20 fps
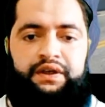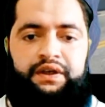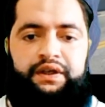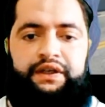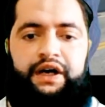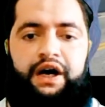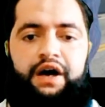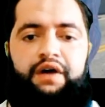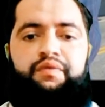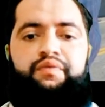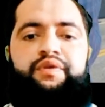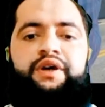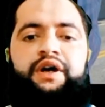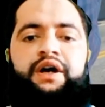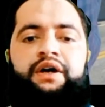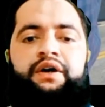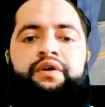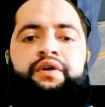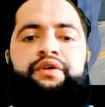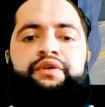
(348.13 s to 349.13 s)
Now we
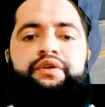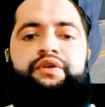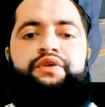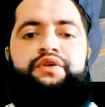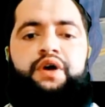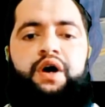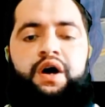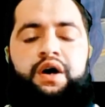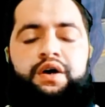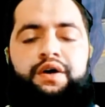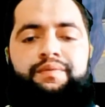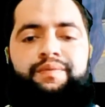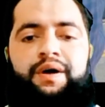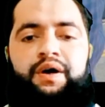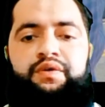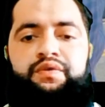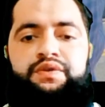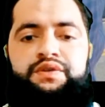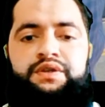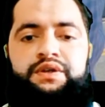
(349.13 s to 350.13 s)
are going to talk
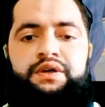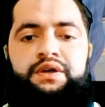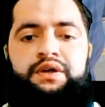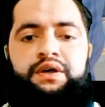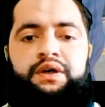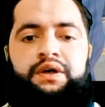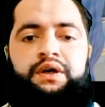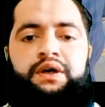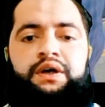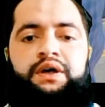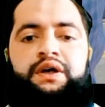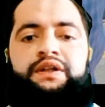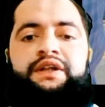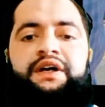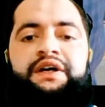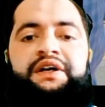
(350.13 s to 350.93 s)
about the